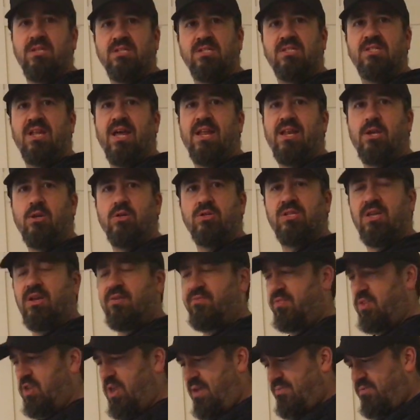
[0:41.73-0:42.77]
to steady
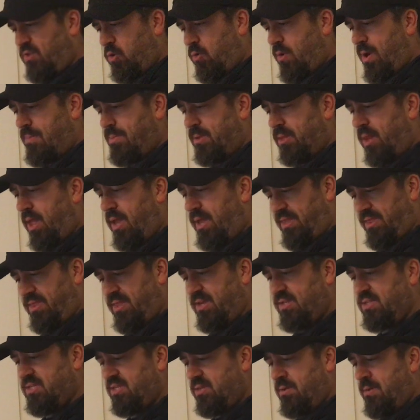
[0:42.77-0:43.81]
yourself. Do you ever grab it like
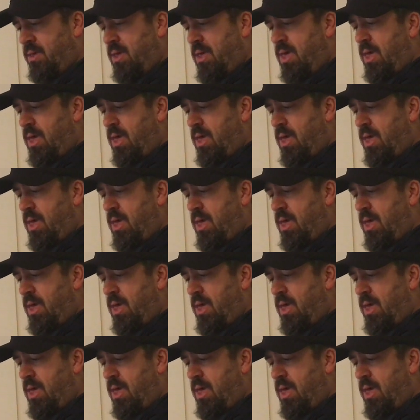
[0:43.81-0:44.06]
this?